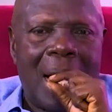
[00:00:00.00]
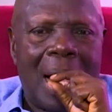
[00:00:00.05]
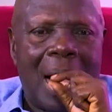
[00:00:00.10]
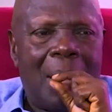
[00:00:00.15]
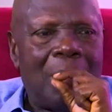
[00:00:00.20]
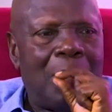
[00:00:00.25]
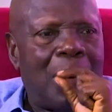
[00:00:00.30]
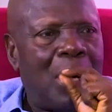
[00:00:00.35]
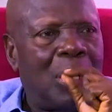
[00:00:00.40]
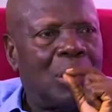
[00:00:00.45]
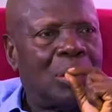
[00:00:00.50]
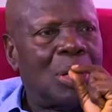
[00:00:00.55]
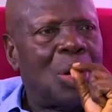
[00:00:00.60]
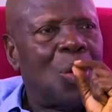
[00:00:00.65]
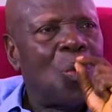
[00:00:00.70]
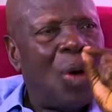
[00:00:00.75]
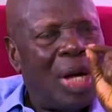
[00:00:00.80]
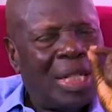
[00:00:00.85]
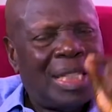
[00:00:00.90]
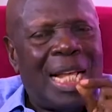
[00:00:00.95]
about
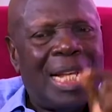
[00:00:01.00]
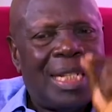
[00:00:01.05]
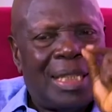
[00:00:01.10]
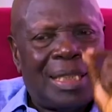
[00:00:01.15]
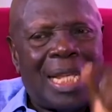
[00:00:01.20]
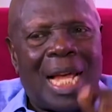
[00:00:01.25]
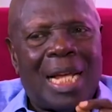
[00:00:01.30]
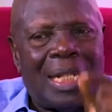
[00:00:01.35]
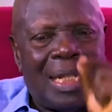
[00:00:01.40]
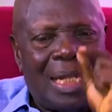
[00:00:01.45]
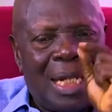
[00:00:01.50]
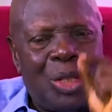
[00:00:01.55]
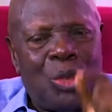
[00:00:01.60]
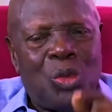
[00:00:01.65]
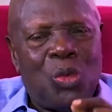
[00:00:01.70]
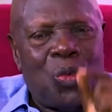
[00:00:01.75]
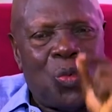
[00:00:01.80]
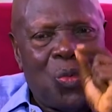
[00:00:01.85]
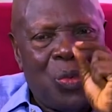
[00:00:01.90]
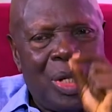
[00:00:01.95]
what exactly
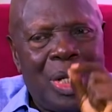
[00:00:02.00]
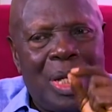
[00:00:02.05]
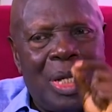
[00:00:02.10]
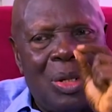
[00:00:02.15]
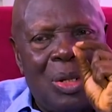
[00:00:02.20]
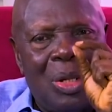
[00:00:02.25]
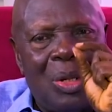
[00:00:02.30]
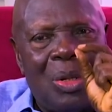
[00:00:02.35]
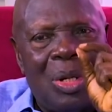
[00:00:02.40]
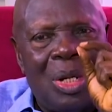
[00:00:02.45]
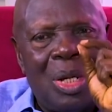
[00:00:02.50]
do we